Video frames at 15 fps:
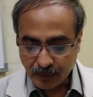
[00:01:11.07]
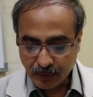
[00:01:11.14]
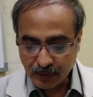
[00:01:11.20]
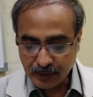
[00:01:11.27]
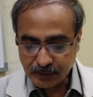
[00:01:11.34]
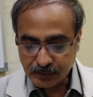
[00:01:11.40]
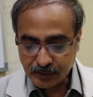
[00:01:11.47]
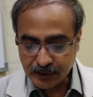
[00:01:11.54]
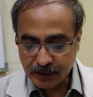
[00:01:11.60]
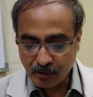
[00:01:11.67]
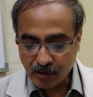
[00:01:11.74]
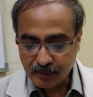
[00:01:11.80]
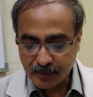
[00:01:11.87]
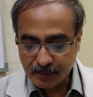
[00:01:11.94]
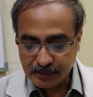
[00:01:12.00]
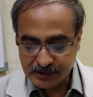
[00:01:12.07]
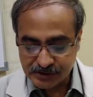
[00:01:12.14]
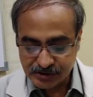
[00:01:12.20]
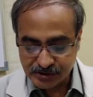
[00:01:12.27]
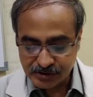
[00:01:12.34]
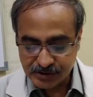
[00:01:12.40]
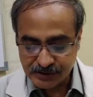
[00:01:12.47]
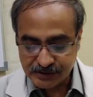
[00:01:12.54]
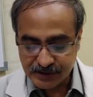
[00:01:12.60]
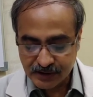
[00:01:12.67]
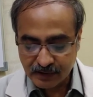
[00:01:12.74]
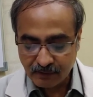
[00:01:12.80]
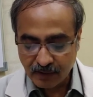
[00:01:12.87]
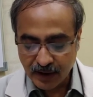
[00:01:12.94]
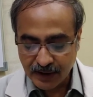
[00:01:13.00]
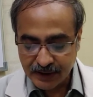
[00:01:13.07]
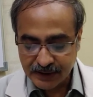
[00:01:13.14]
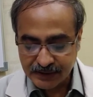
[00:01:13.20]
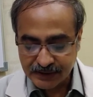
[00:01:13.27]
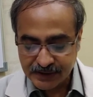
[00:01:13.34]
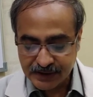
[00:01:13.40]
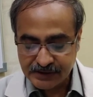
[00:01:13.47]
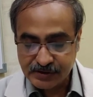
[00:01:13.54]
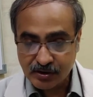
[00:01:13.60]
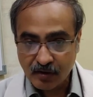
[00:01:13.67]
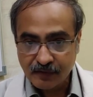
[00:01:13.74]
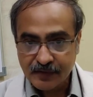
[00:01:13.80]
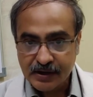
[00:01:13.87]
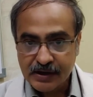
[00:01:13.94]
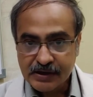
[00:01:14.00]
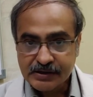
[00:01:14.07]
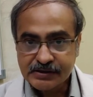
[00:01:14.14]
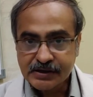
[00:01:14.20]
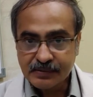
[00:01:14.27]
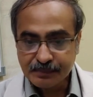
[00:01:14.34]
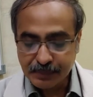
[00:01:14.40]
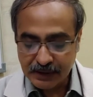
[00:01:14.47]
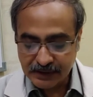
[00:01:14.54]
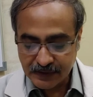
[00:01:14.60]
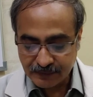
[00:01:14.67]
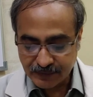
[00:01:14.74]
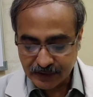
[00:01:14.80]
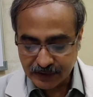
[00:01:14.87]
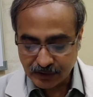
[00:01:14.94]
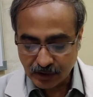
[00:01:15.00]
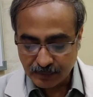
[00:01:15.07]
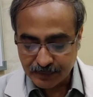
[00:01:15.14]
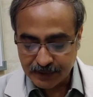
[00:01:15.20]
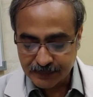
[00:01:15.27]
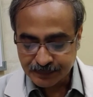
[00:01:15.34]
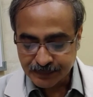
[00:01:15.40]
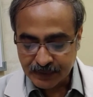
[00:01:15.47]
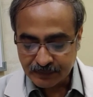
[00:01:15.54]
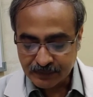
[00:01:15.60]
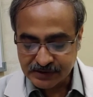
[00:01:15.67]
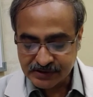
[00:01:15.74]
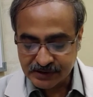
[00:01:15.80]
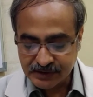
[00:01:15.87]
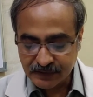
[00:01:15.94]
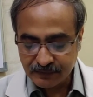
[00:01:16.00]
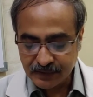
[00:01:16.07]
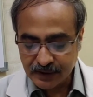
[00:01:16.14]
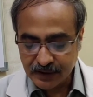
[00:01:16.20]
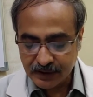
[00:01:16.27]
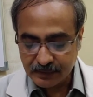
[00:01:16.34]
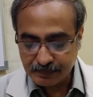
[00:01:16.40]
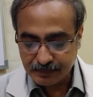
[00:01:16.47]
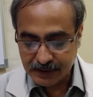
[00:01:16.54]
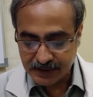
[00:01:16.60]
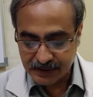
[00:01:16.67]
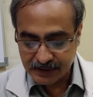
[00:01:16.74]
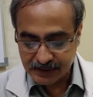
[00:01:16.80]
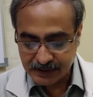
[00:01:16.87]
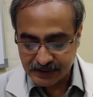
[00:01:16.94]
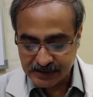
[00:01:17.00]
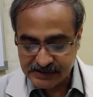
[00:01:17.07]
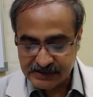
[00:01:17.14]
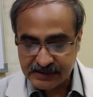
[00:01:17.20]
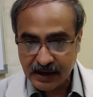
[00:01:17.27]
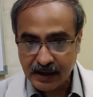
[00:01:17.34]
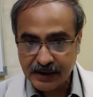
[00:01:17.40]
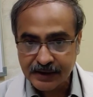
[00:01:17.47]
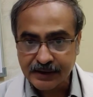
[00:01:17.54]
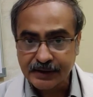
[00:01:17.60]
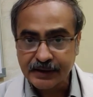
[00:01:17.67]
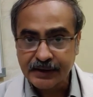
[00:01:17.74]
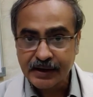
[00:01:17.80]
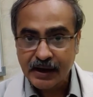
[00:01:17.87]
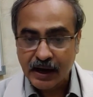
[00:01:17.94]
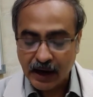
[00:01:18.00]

or thoracoabdominal incision is required in case of simple nephrectomy with significant perirenal scarring